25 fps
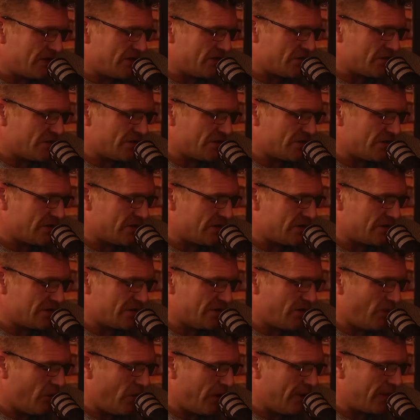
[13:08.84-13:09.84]
it's just it's
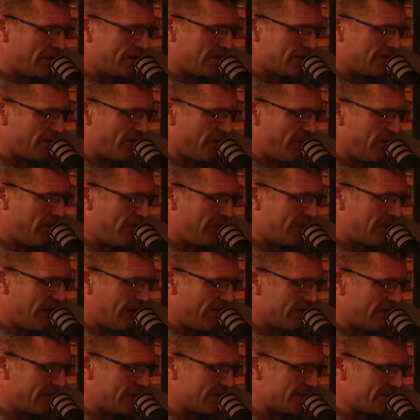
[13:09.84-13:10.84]
what it is for me
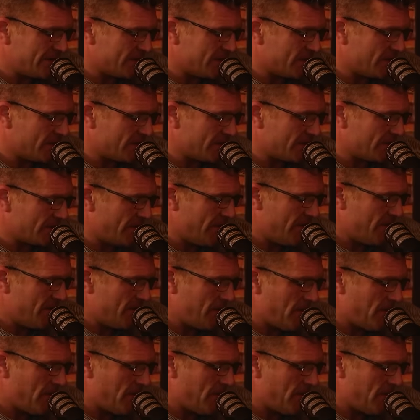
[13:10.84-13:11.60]
tommy is just